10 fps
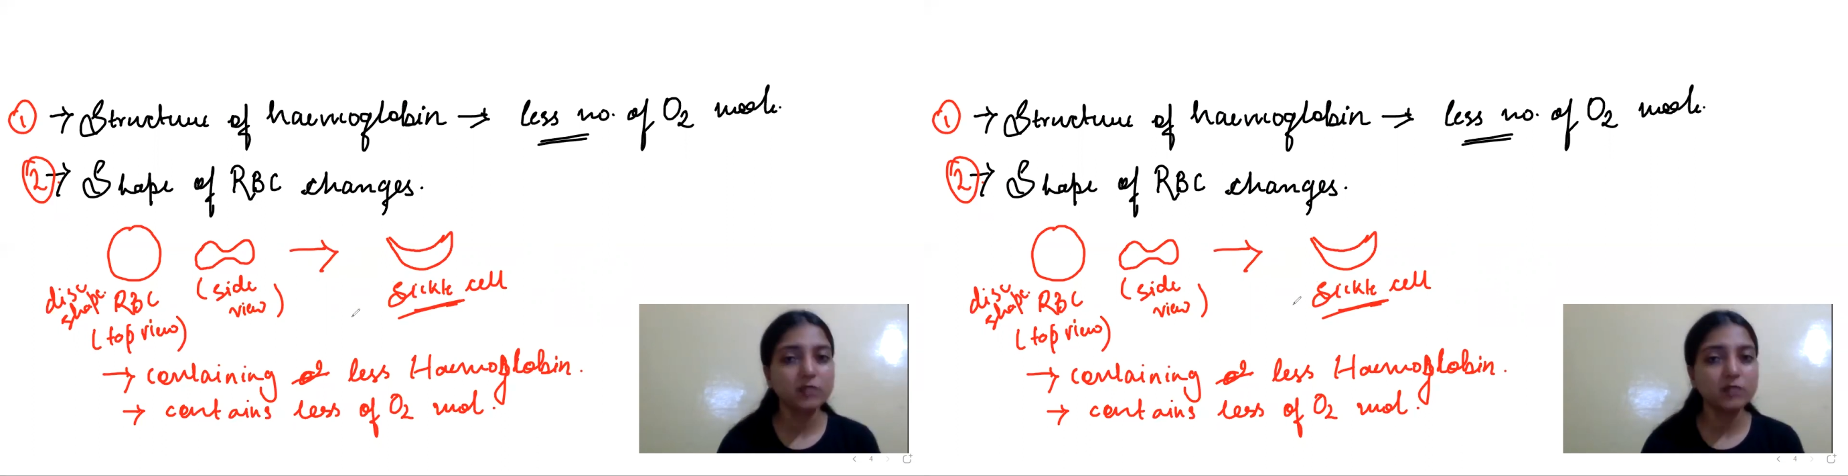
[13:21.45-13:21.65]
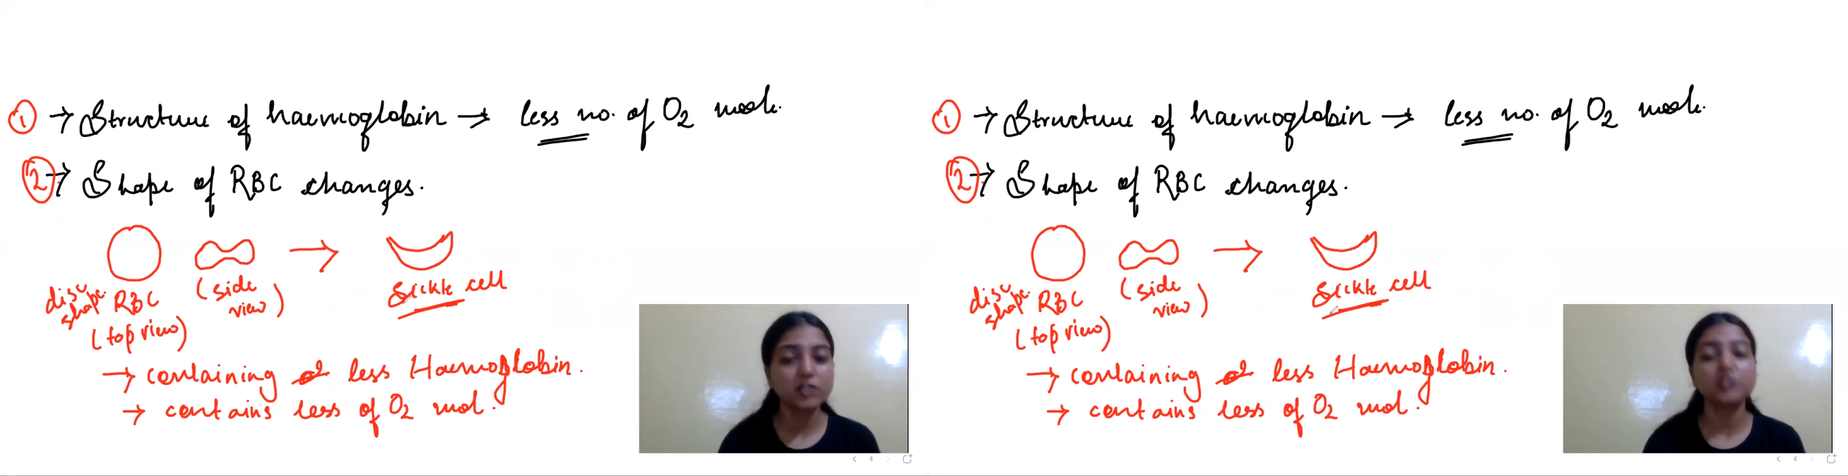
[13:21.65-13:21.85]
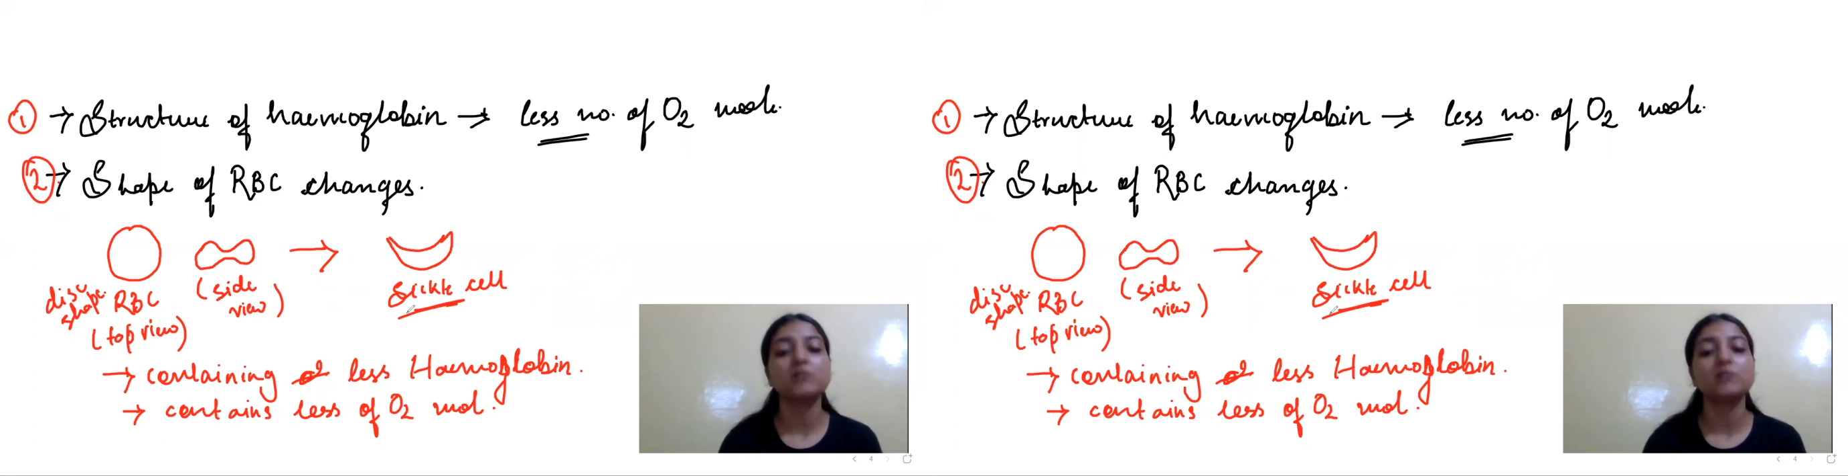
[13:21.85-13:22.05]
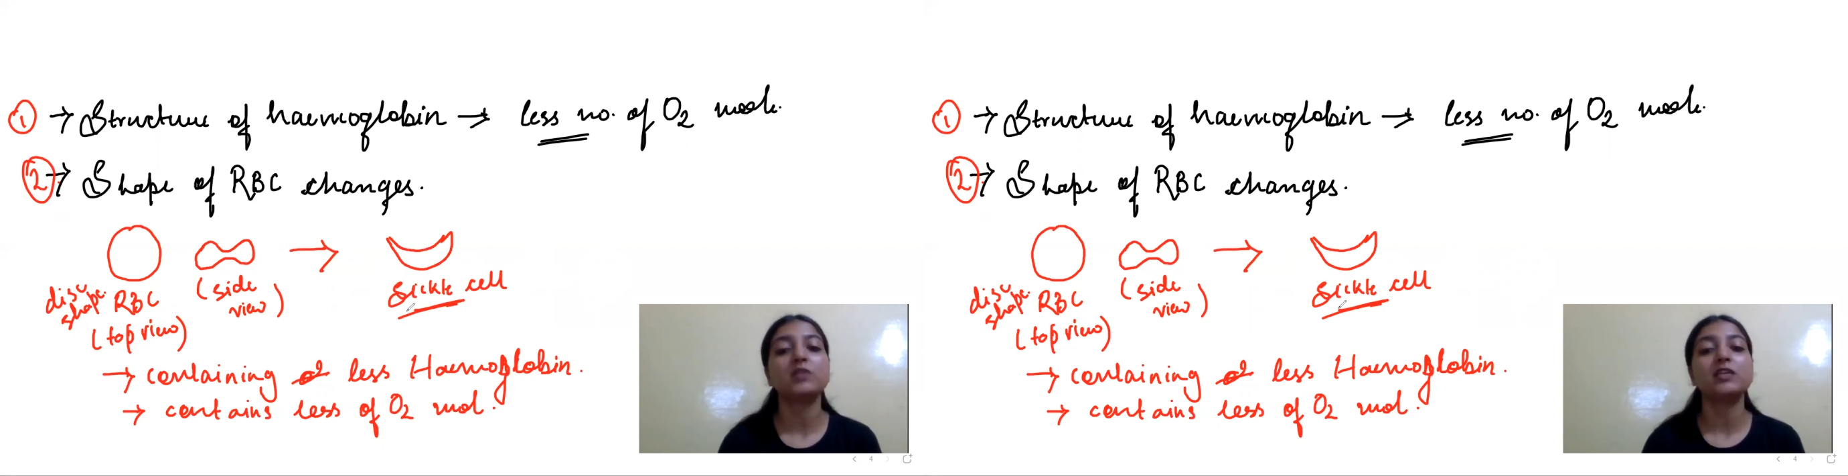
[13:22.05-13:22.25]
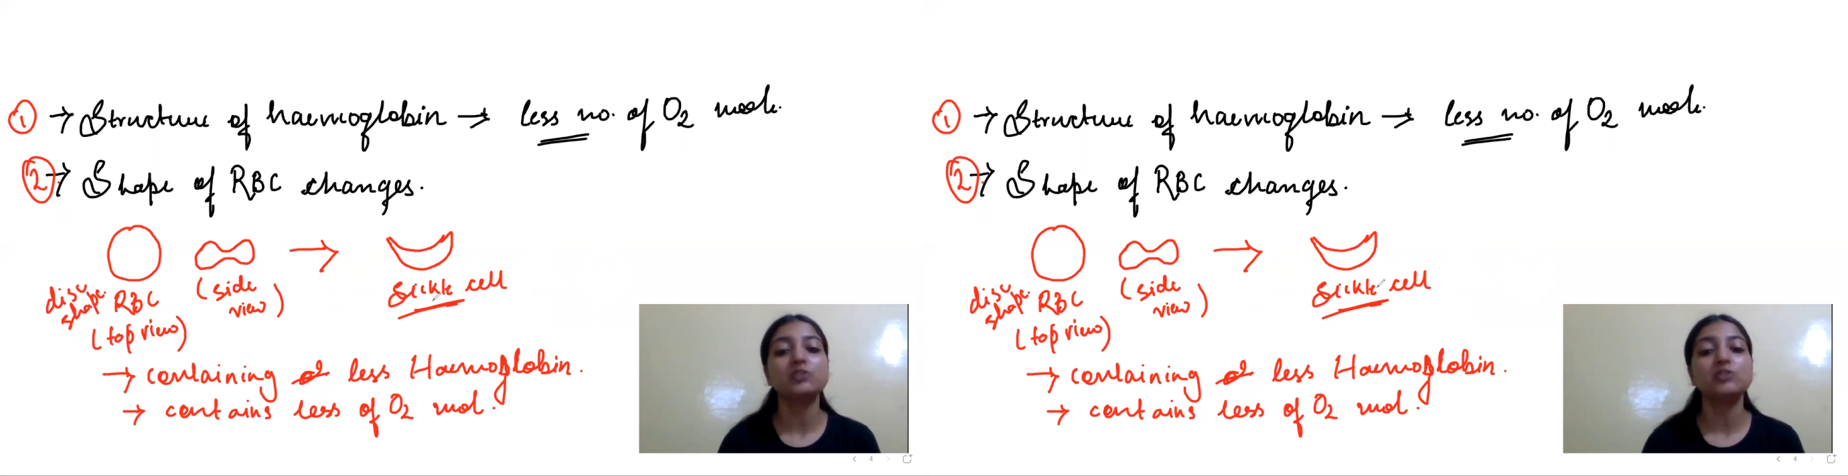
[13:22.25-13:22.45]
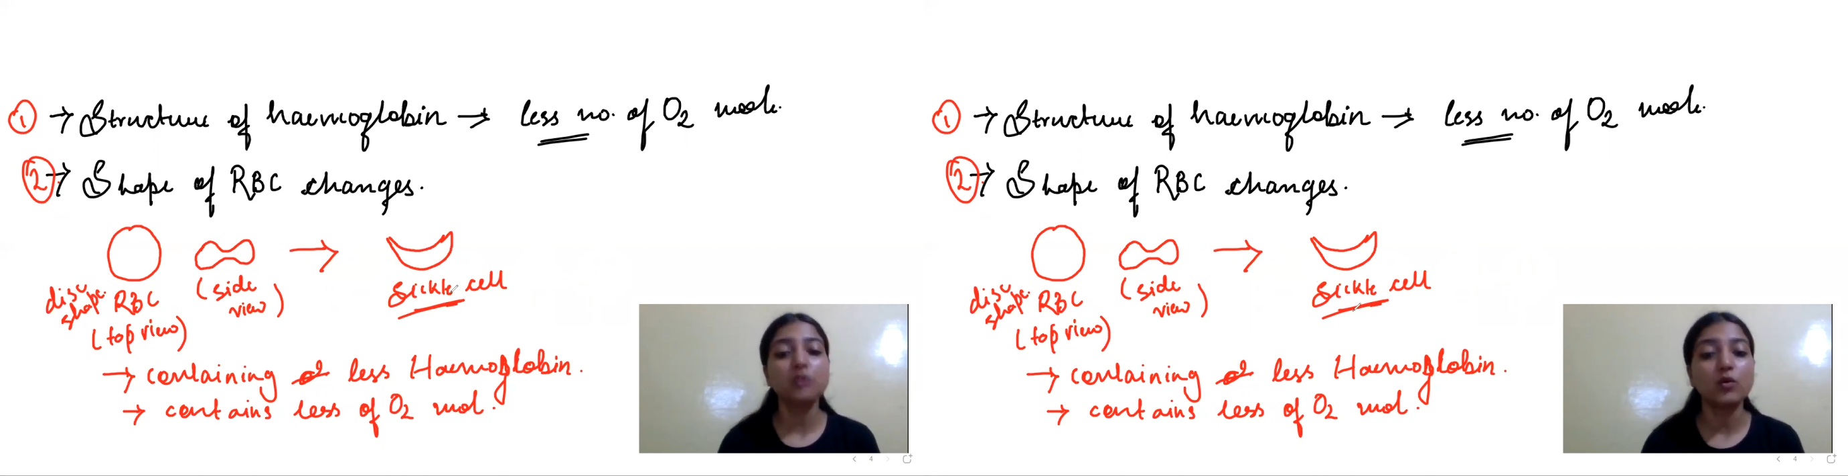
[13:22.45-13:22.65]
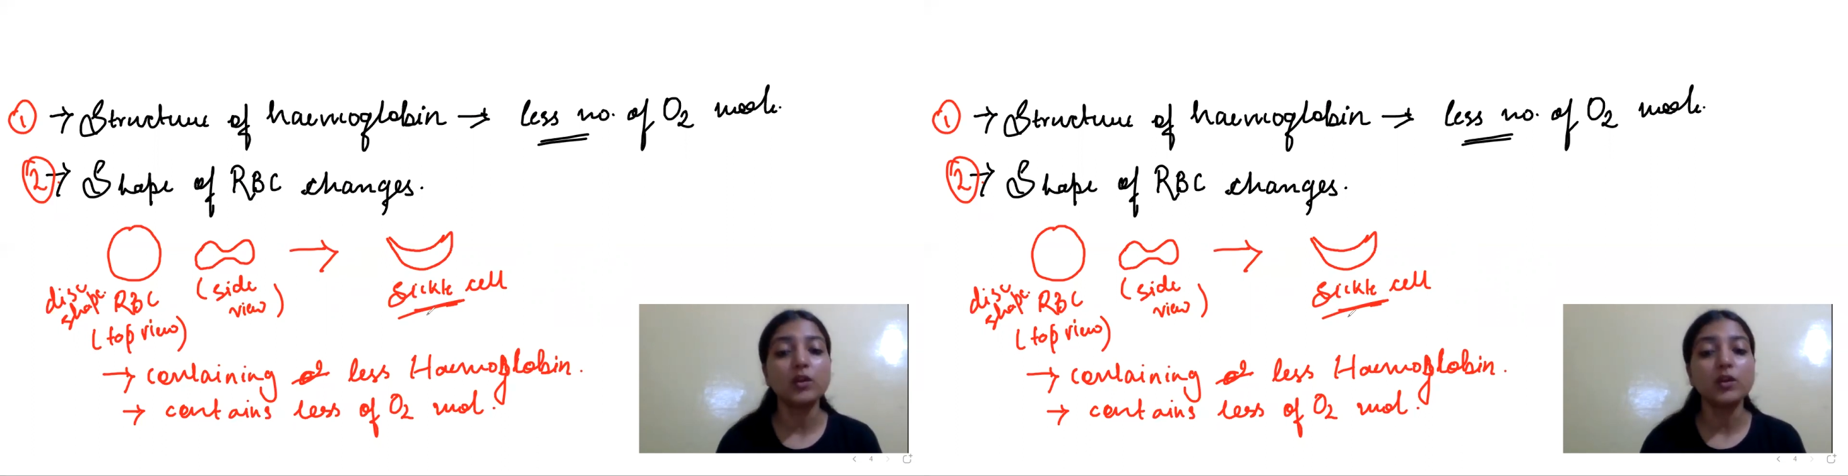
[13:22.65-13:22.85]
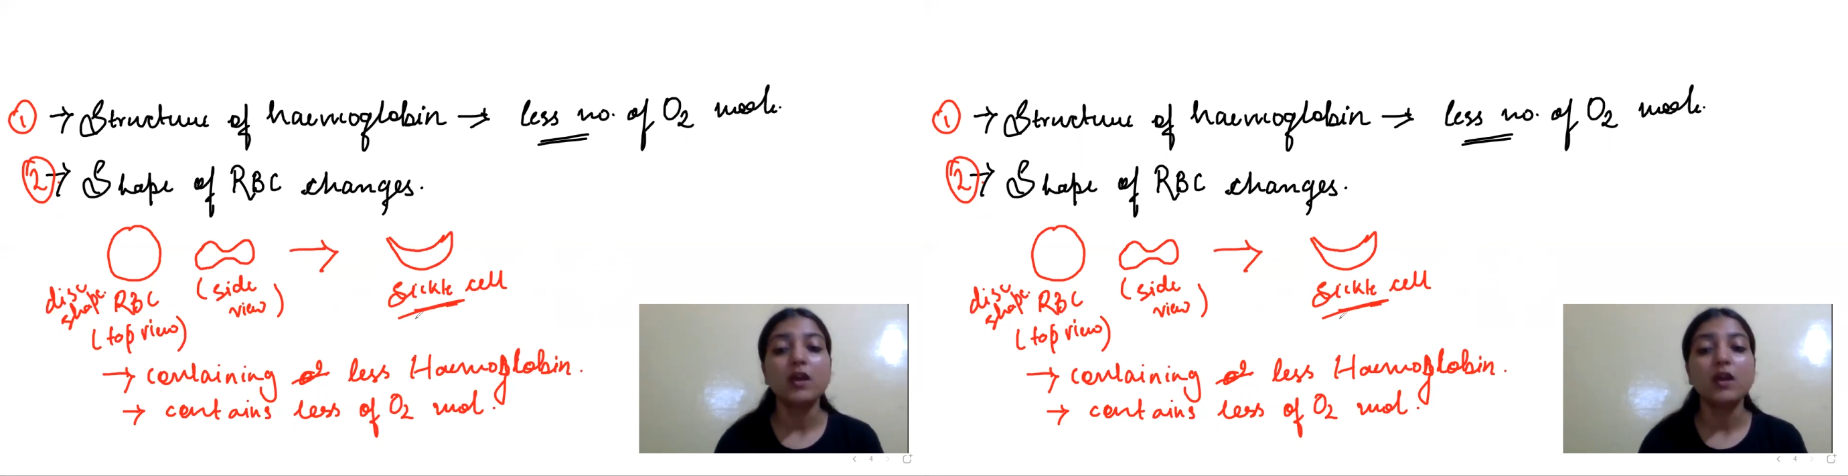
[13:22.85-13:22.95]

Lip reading: mutation being shown,